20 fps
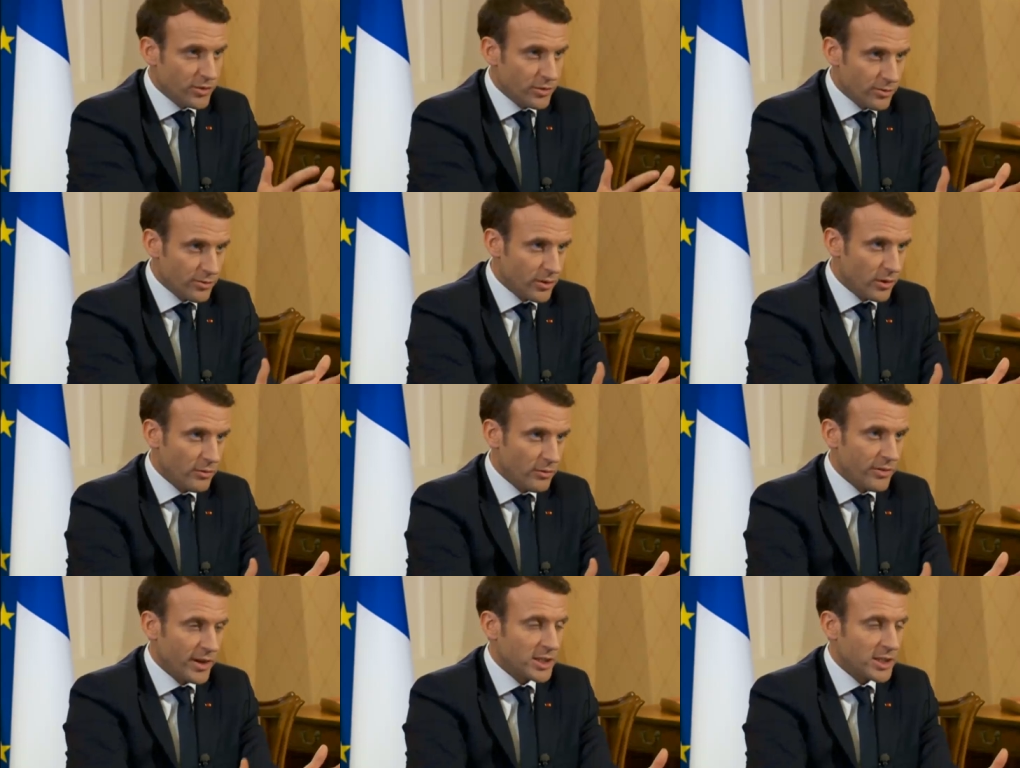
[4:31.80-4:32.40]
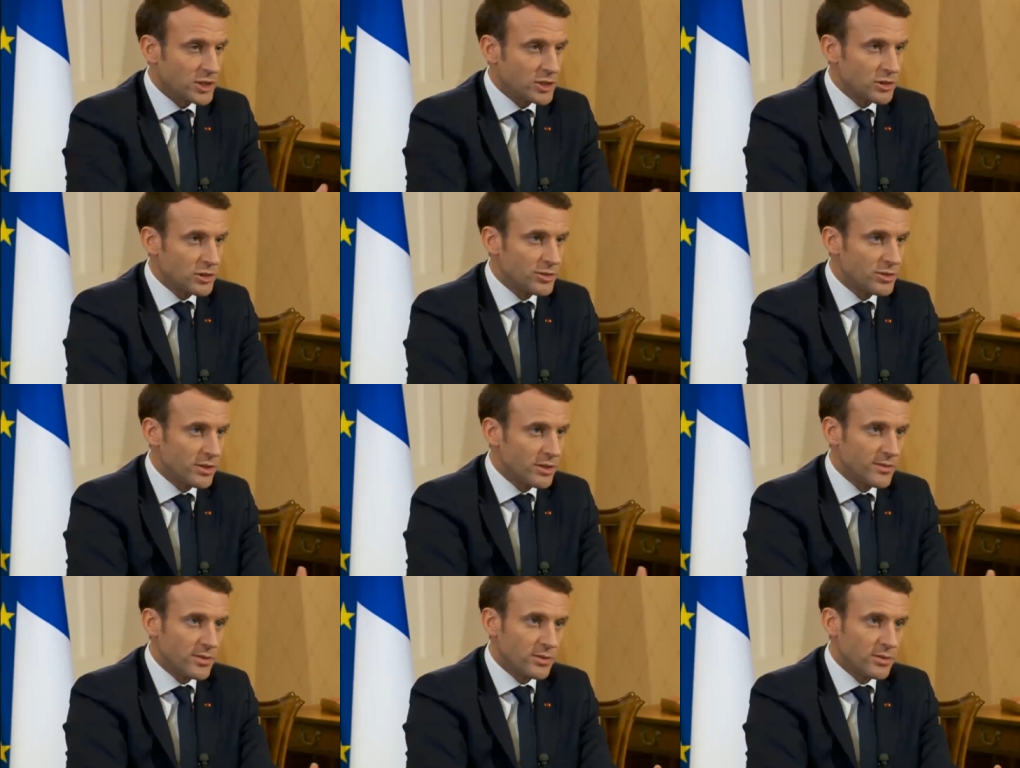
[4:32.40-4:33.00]
for financial
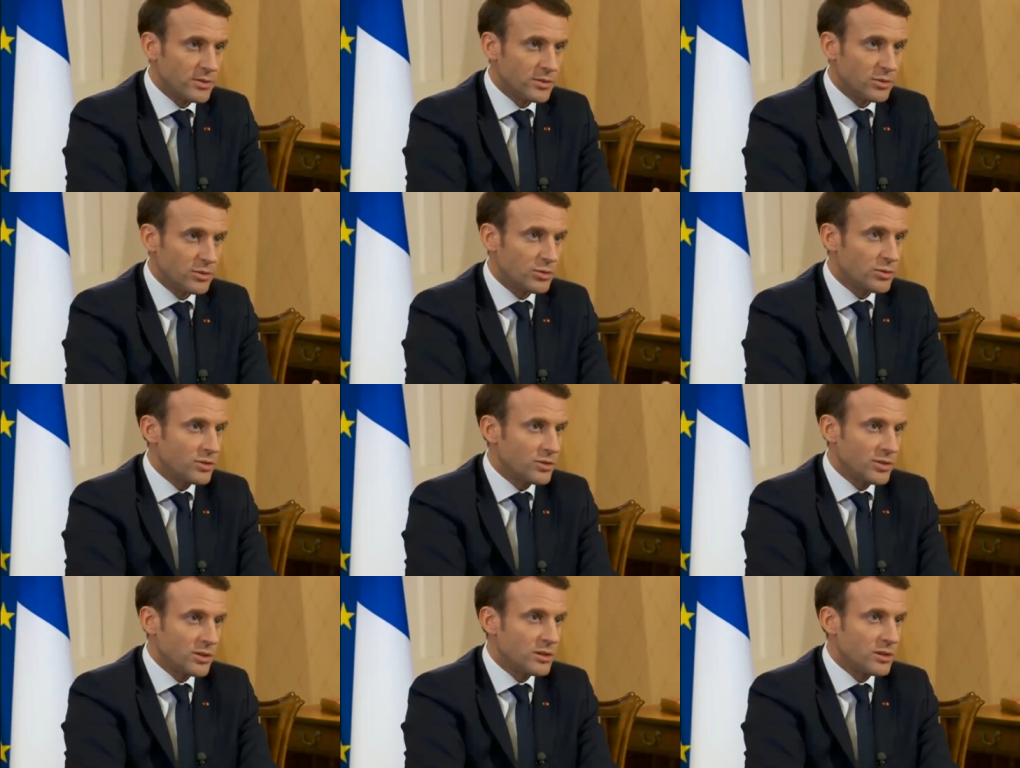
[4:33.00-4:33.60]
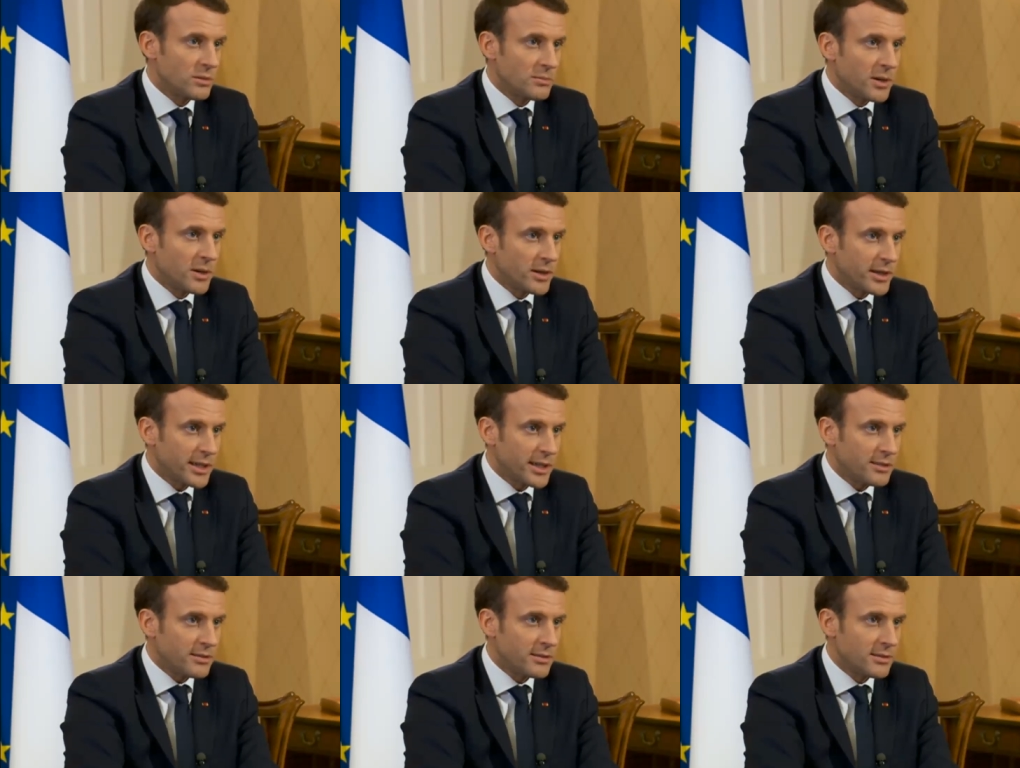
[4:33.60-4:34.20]
services to the single
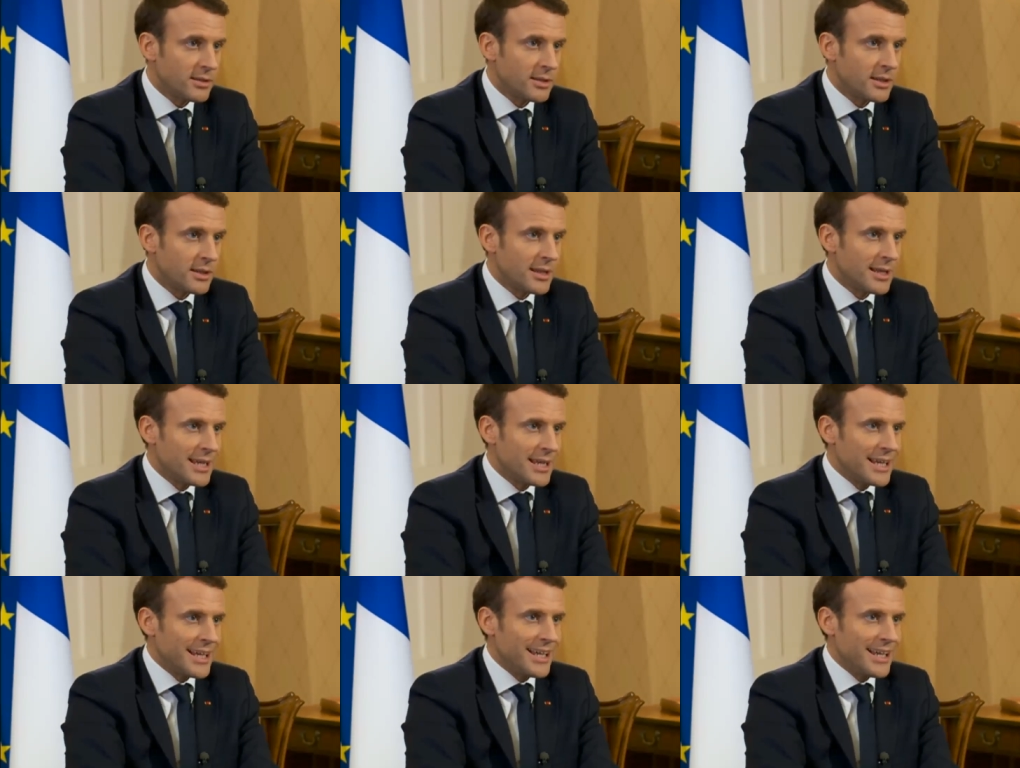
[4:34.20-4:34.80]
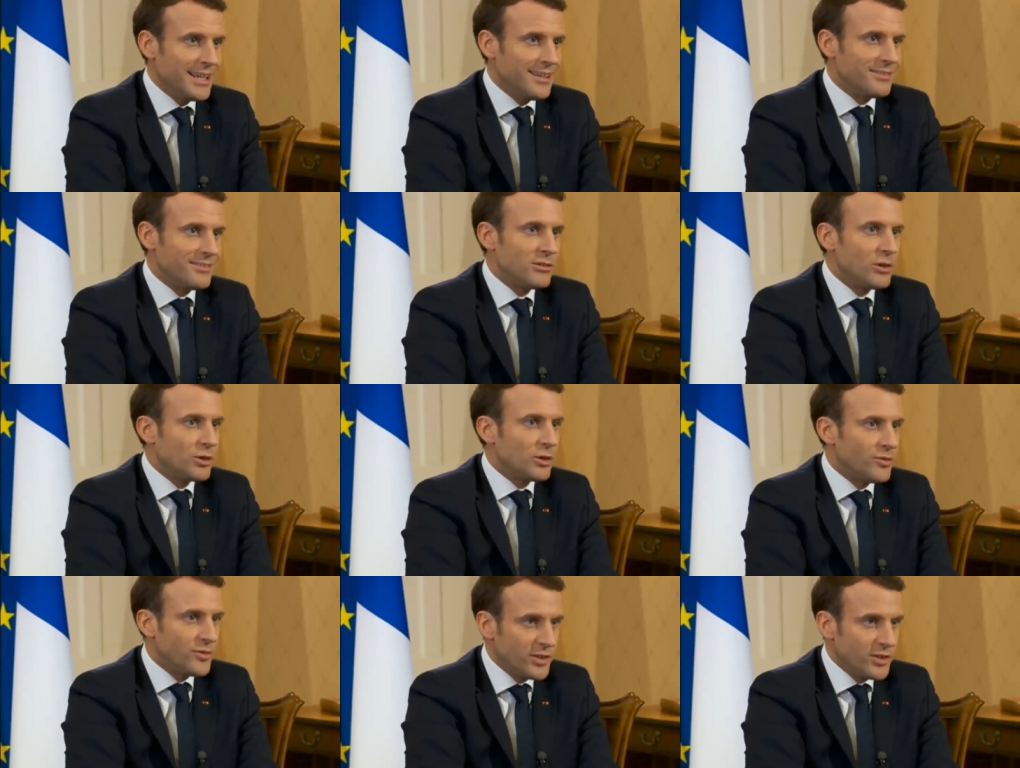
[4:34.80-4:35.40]
market is
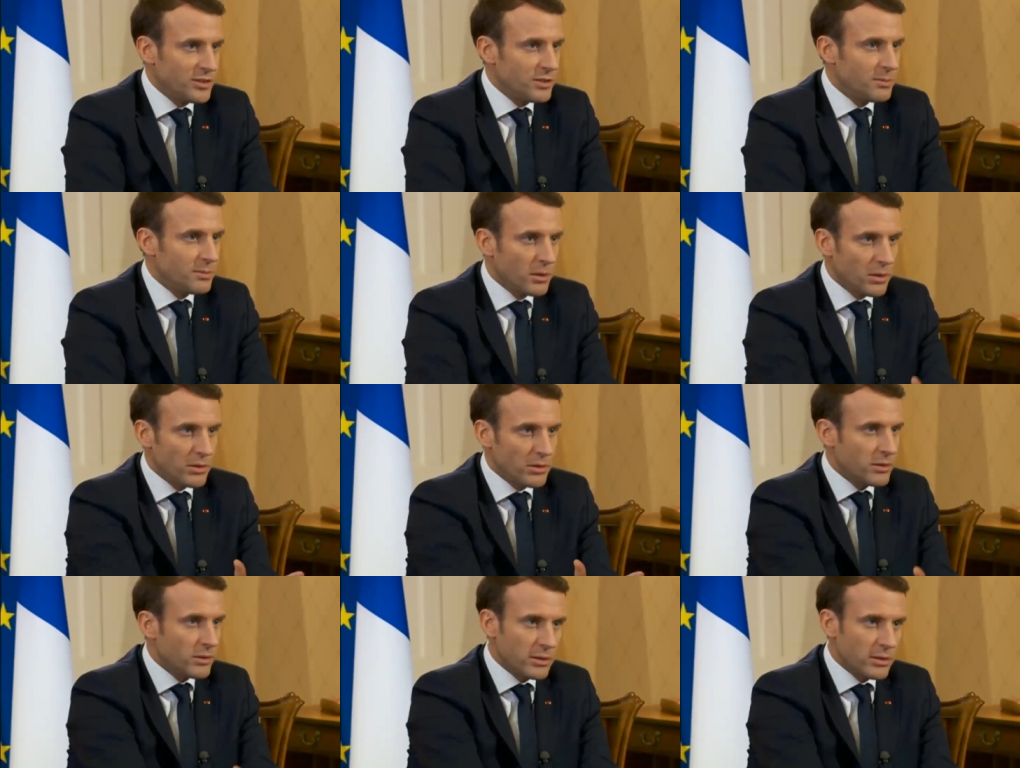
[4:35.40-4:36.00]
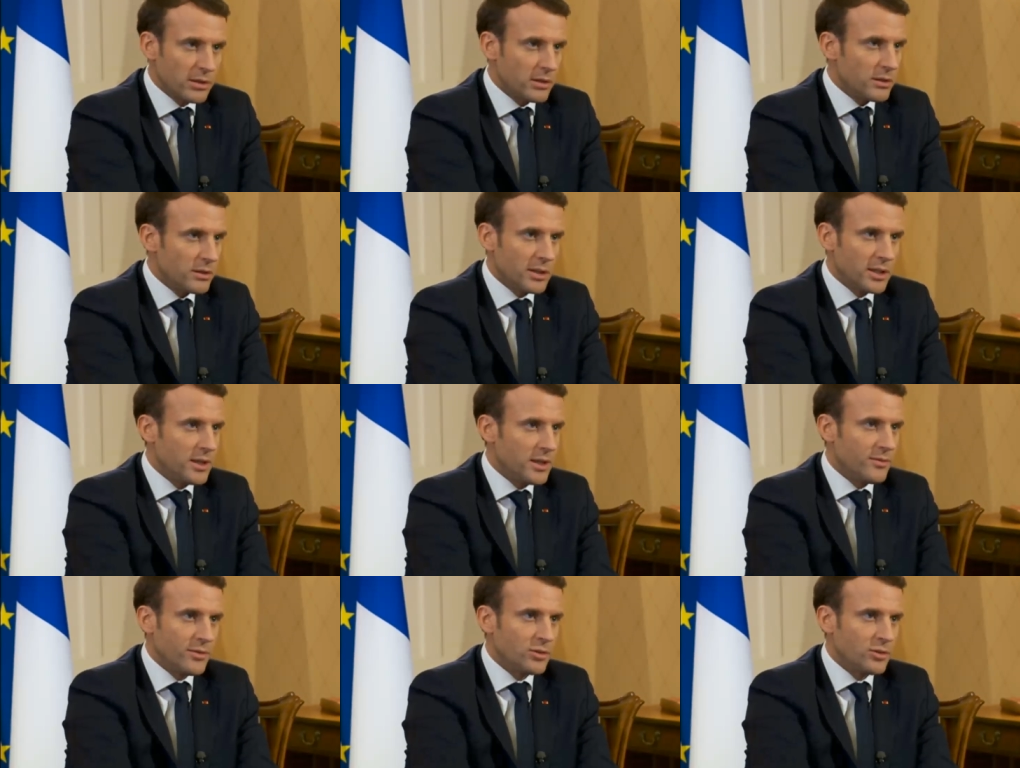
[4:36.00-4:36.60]
not feasible
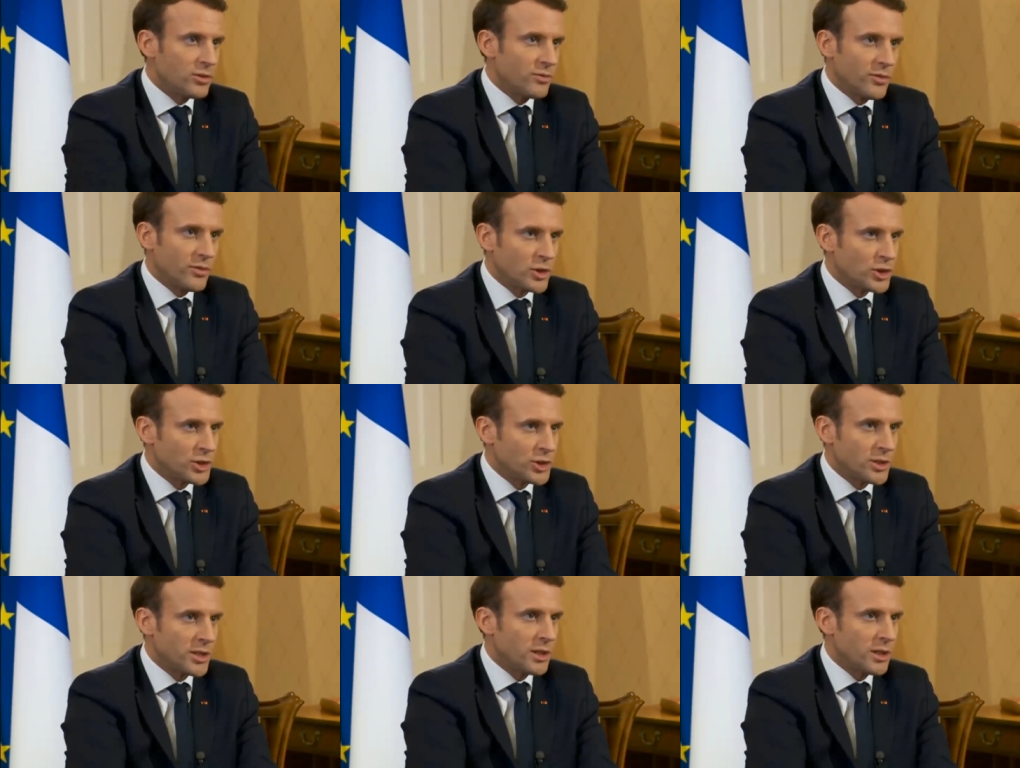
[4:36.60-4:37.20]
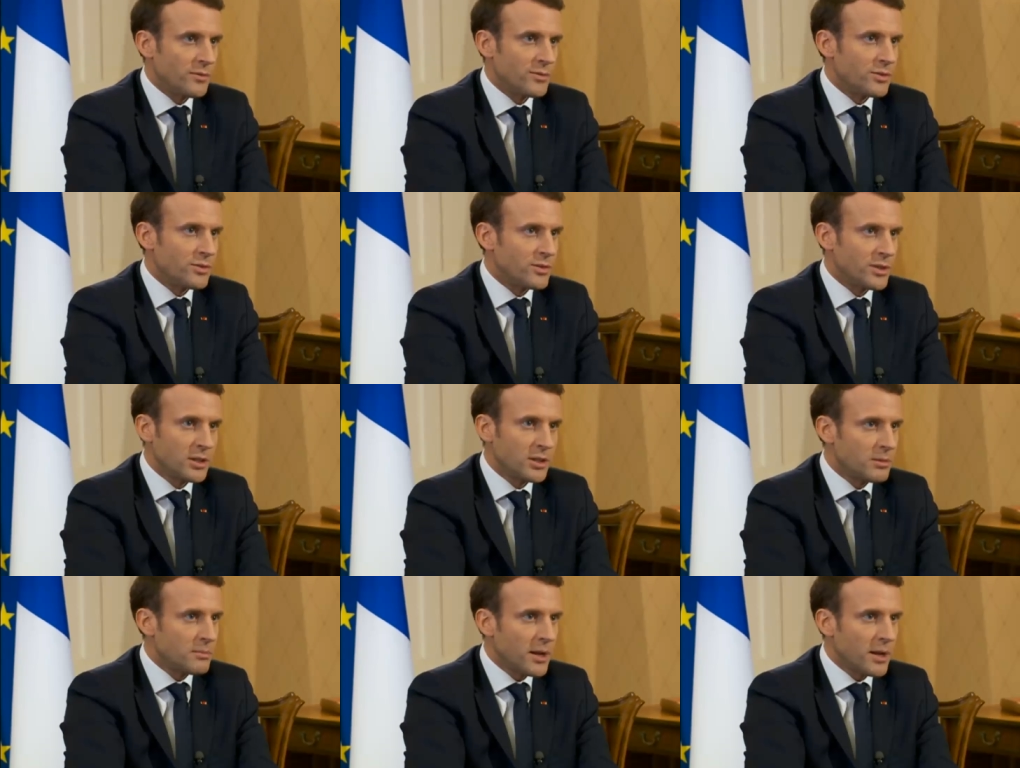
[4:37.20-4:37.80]
given the functioning of the
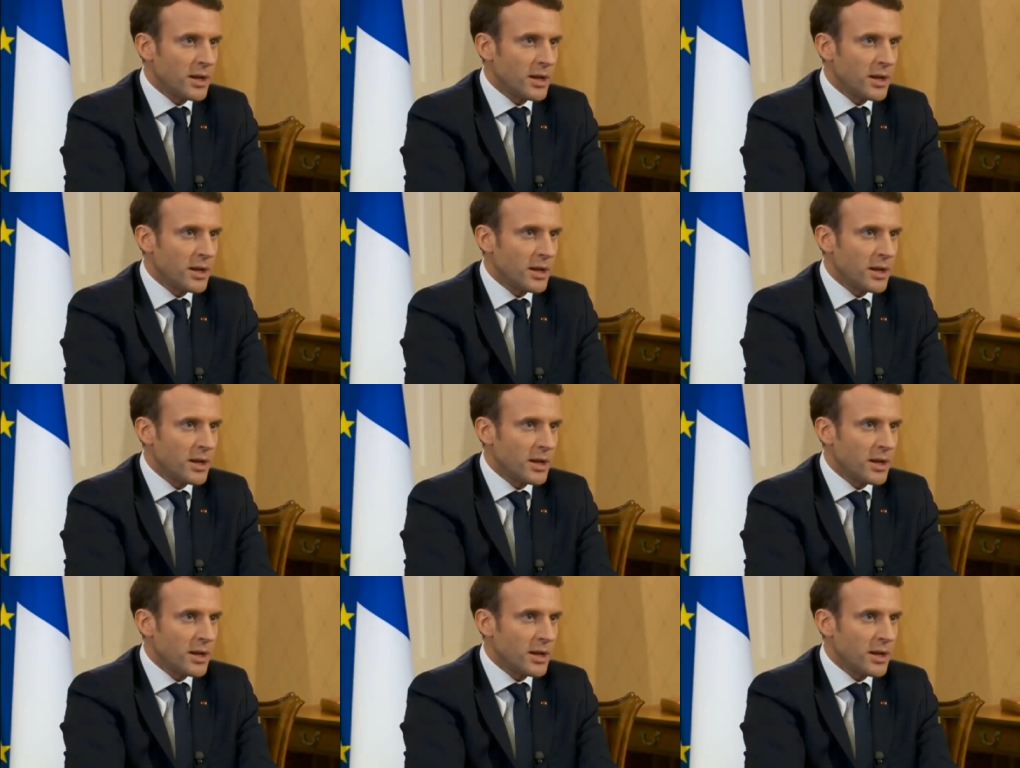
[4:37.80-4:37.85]
single